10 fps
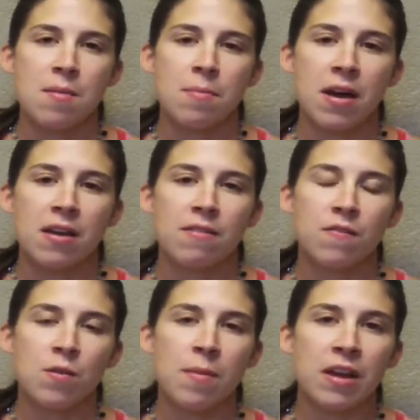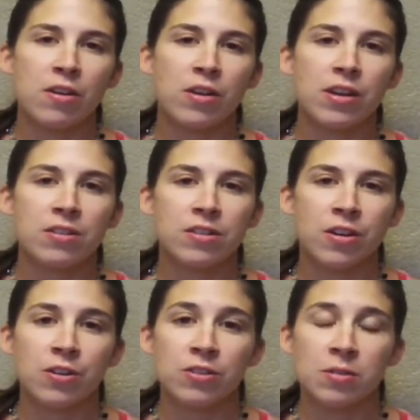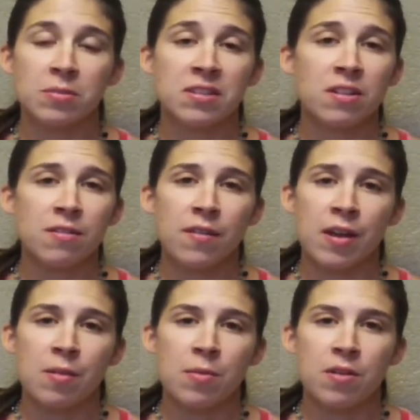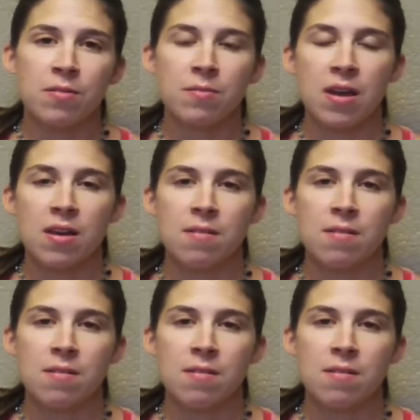But for minor concerns, I'm still available,